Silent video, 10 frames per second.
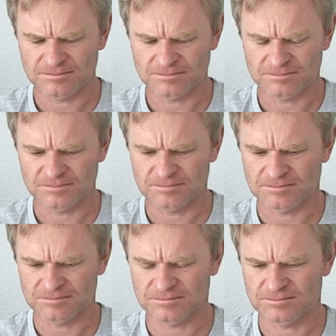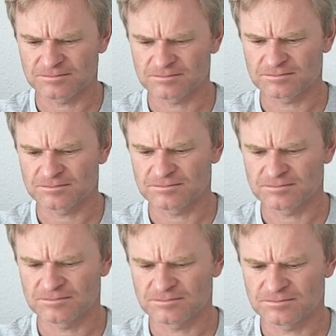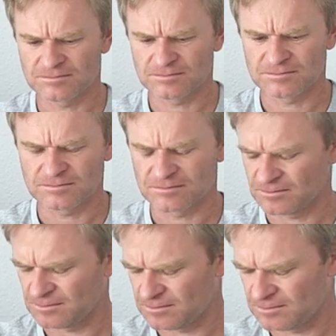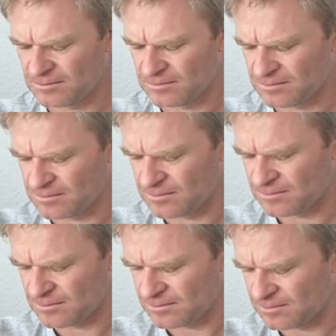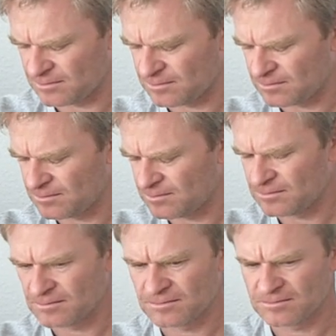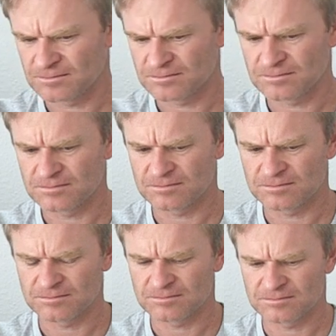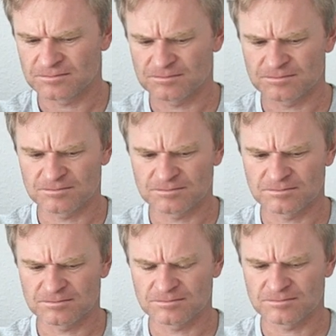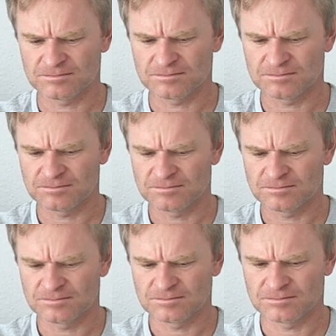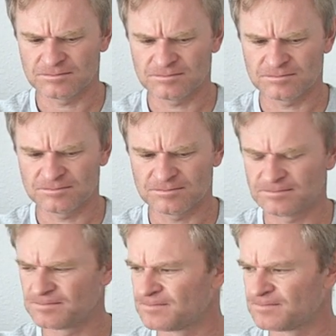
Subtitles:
(silent)